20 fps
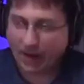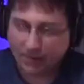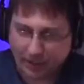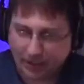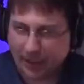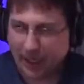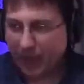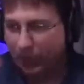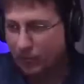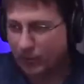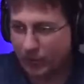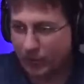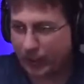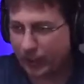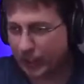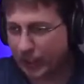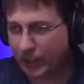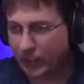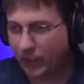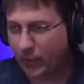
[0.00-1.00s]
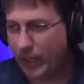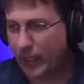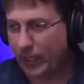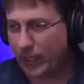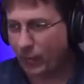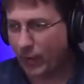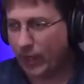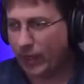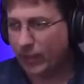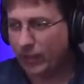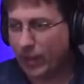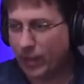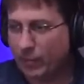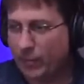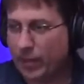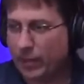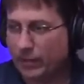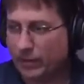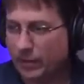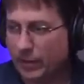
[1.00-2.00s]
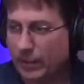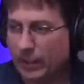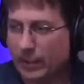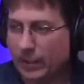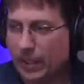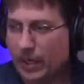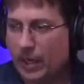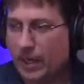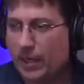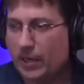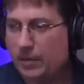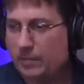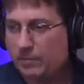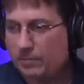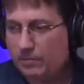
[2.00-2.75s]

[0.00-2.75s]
the camera looking at you anyway. You're a lot better looking than I am.